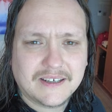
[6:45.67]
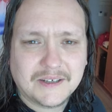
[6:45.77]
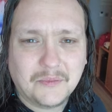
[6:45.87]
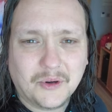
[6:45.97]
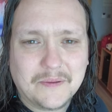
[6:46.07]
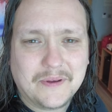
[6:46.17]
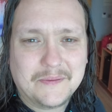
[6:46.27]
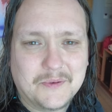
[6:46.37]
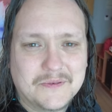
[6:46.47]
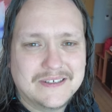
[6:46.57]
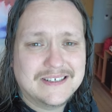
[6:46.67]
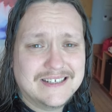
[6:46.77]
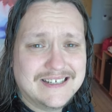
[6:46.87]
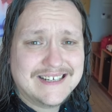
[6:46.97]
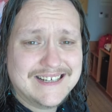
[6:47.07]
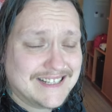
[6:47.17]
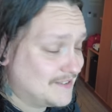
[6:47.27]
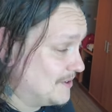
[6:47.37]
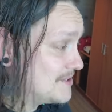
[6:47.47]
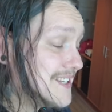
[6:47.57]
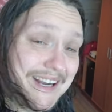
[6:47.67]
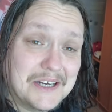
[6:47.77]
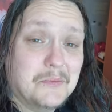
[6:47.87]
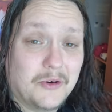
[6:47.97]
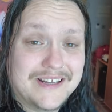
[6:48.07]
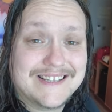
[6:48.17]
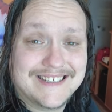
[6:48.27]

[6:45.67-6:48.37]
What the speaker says: Good morning, people. So, well, second morning,